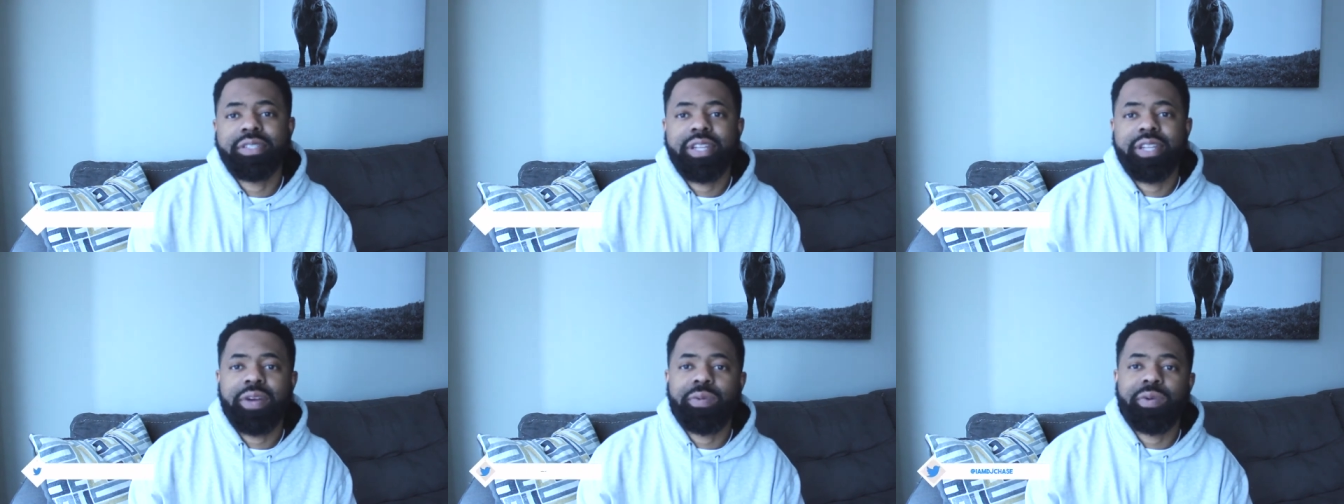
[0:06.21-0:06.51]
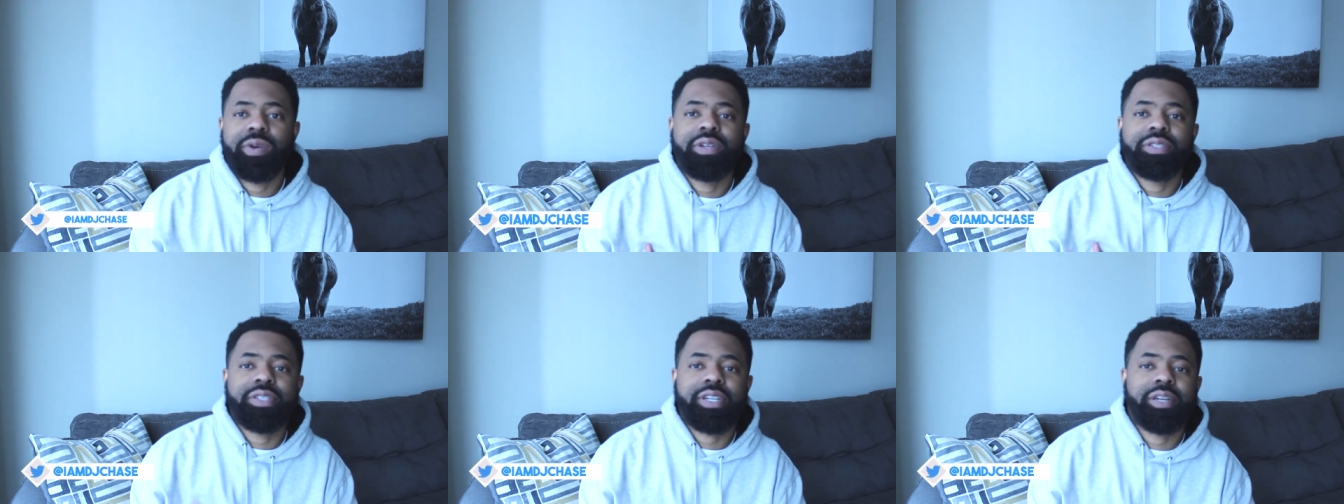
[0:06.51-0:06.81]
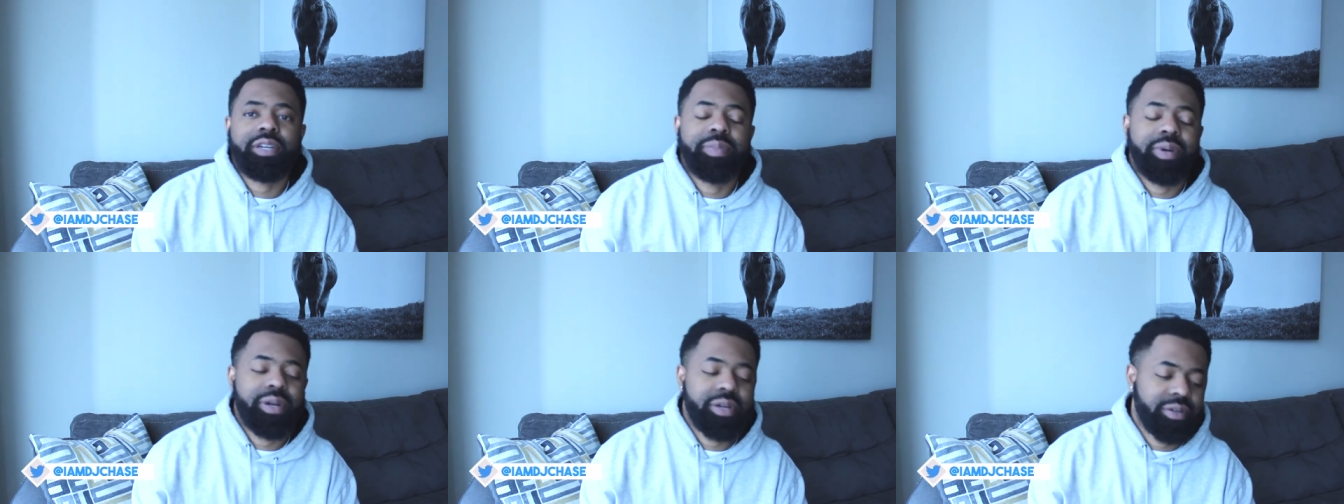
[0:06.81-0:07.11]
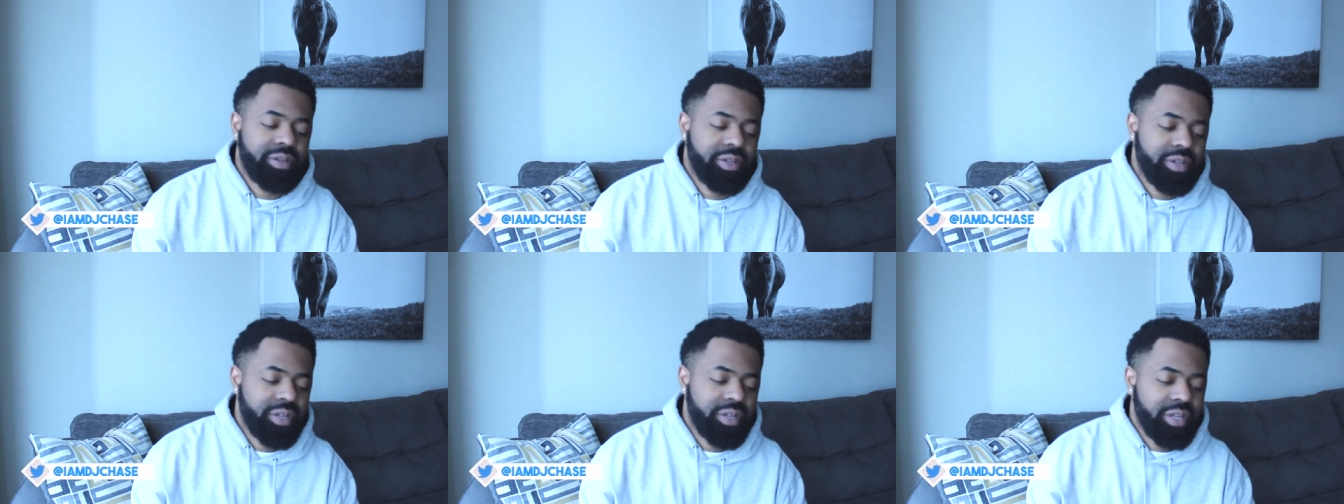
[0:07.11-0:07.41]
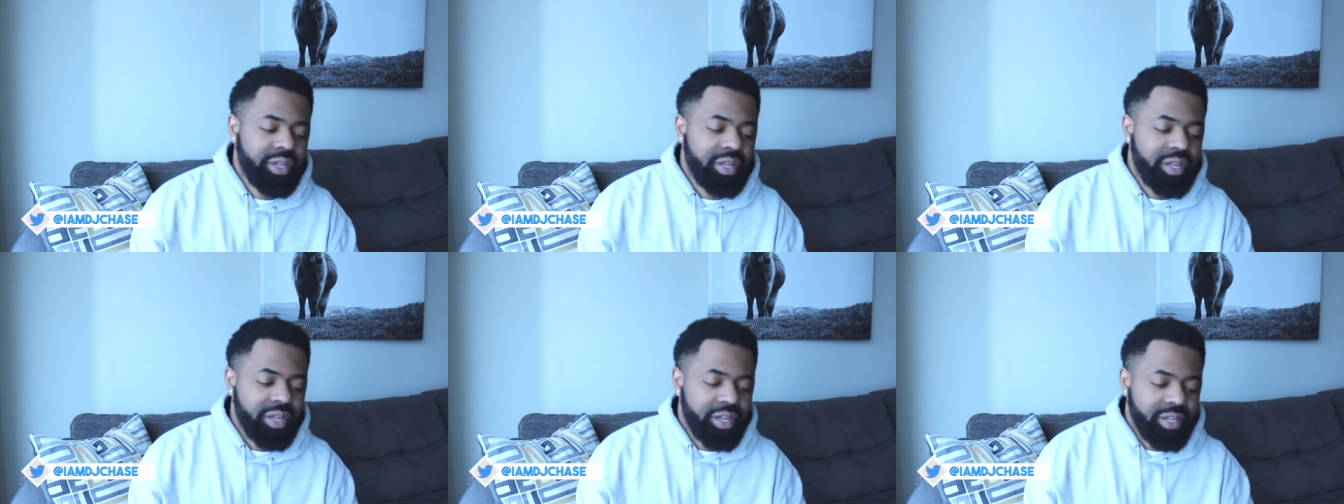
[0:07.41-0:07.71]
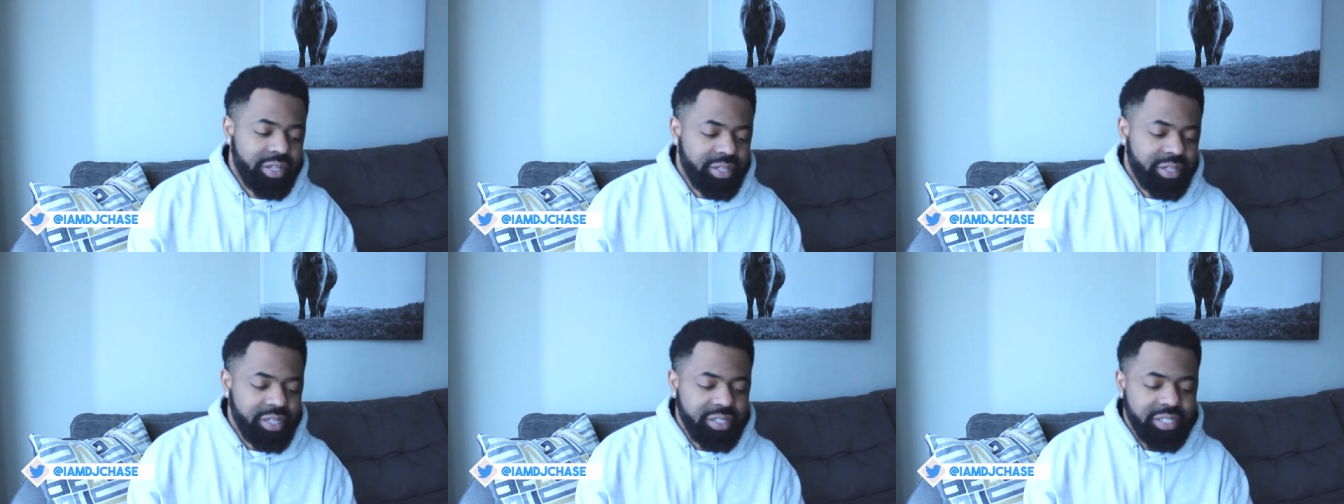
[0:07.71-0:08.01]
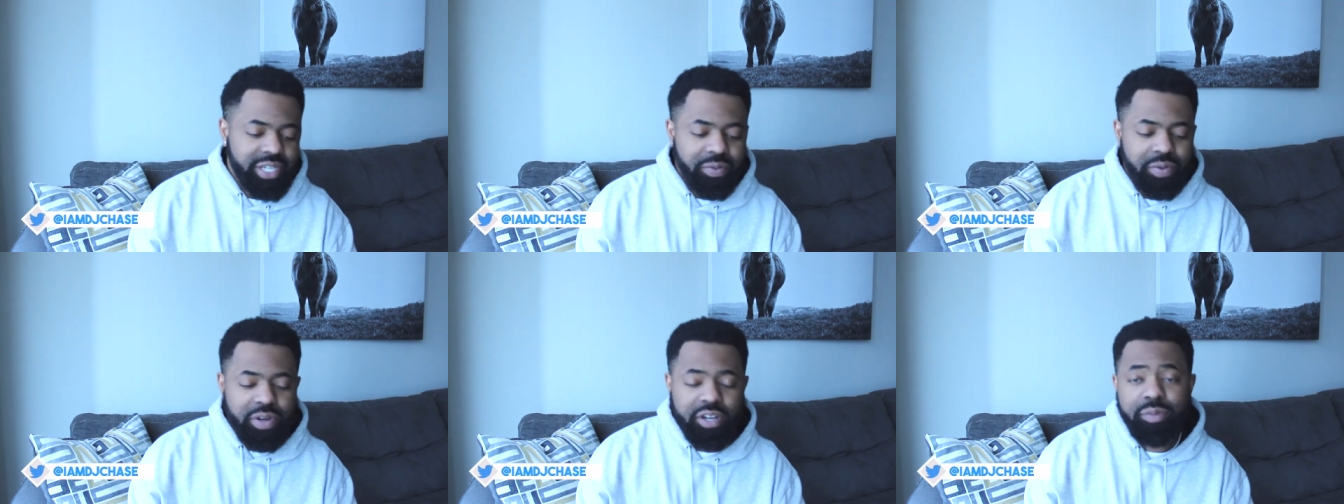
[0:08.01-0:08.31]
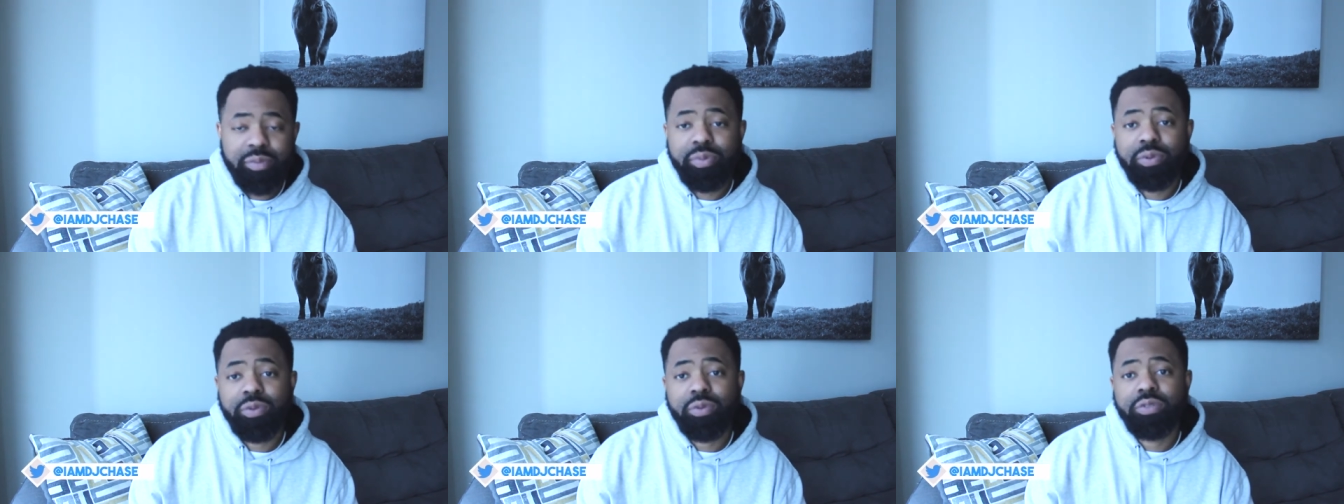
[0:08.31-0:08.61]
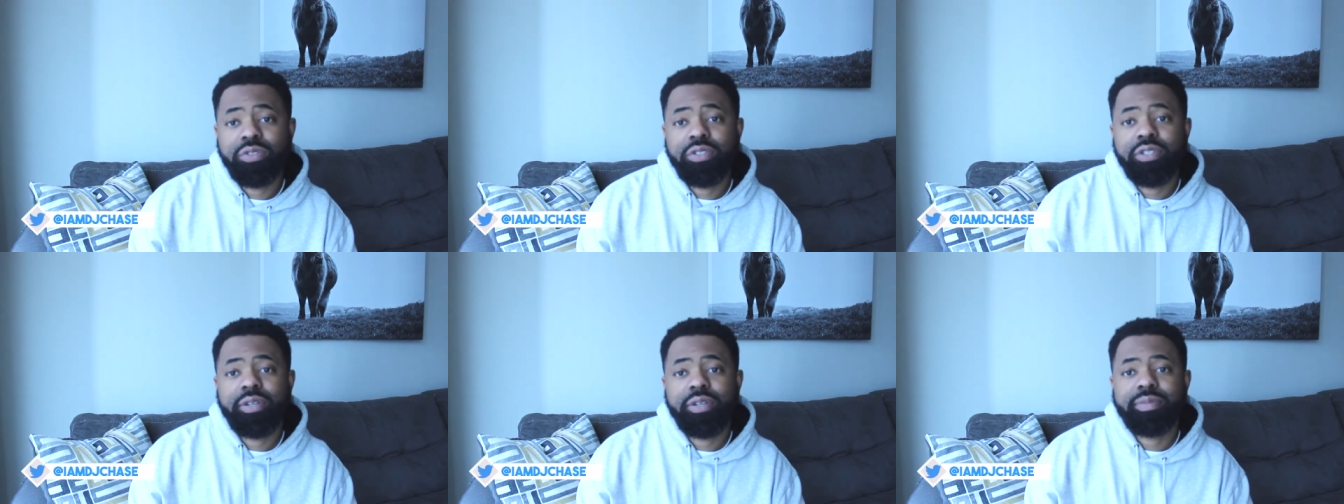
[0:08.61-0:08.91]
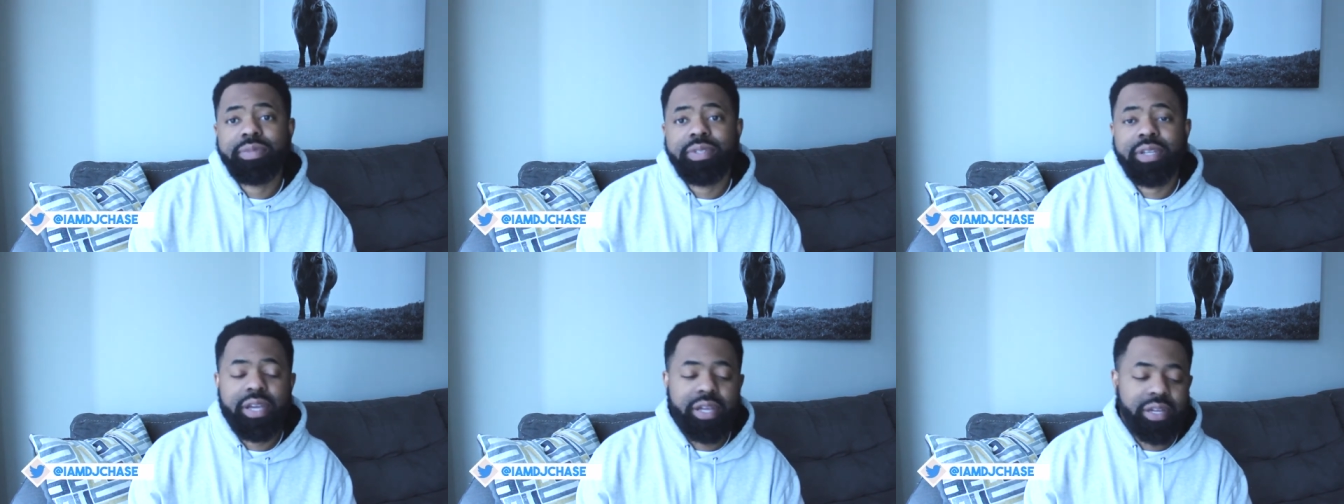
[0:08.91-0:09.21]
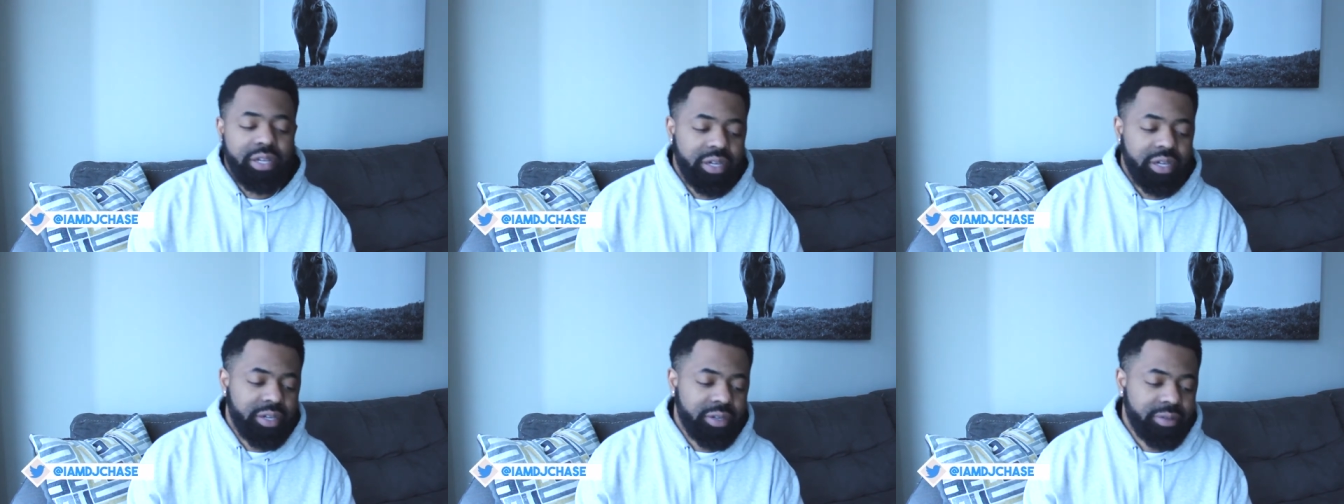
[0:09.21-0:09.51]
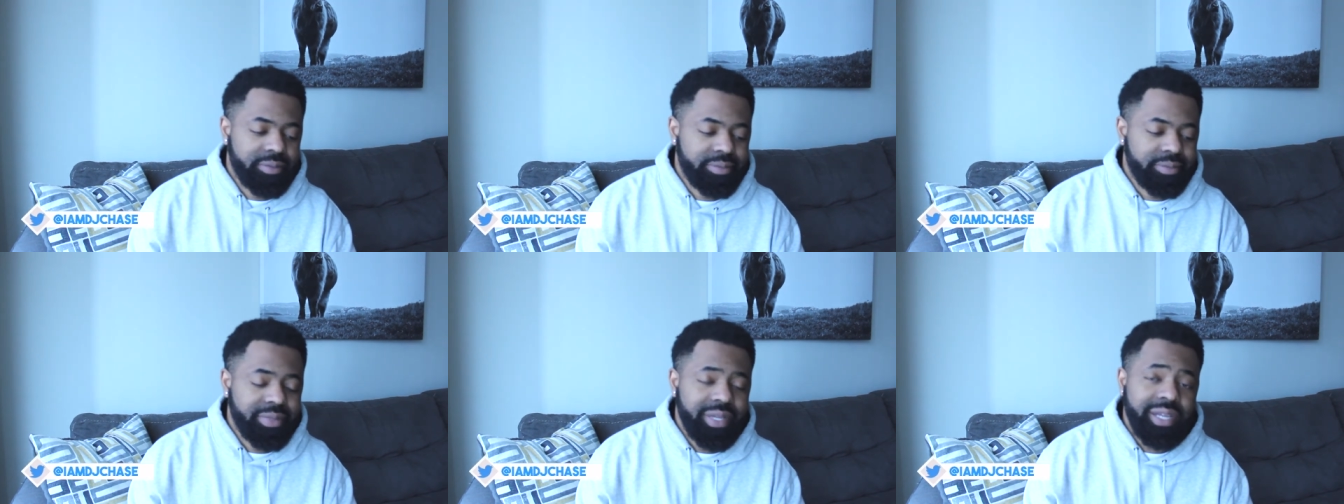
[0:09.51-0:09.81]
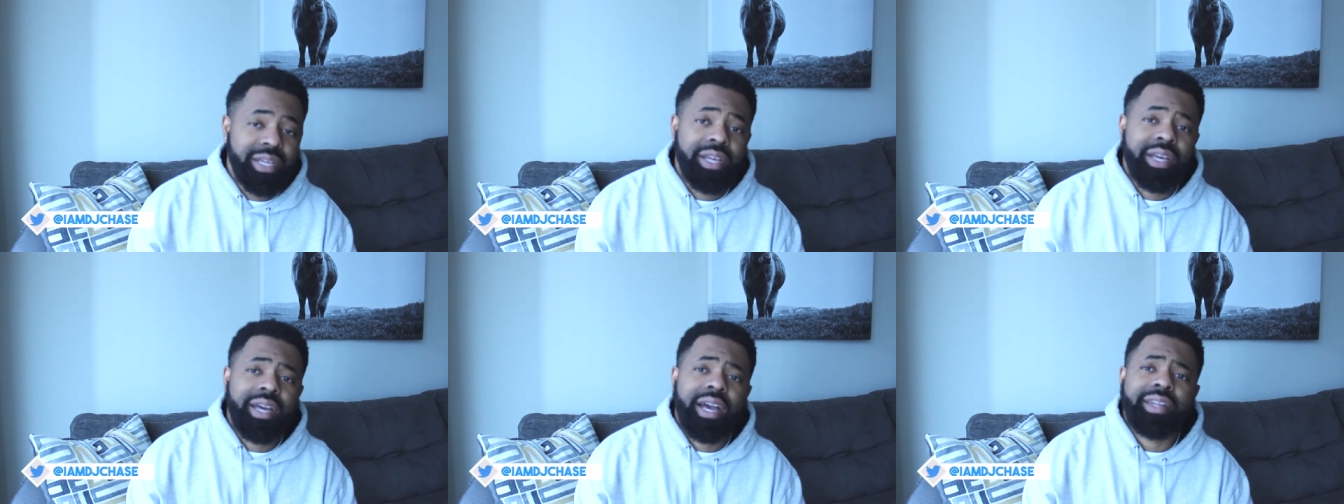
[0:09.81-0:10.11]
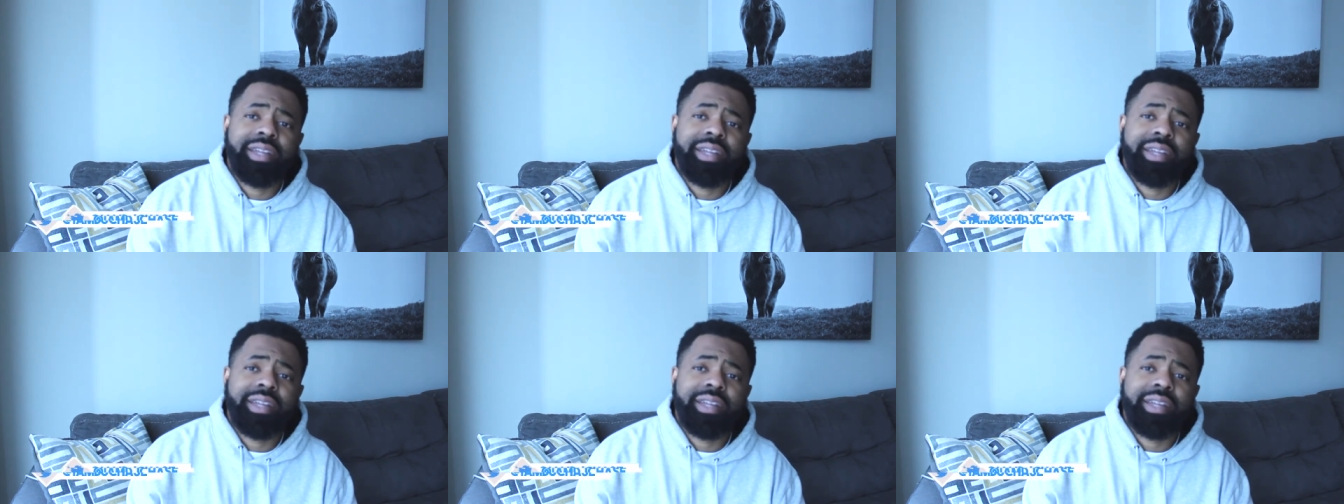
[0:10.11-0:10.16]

Today we're gonna talk about DJ record pools, you know what I'm saying?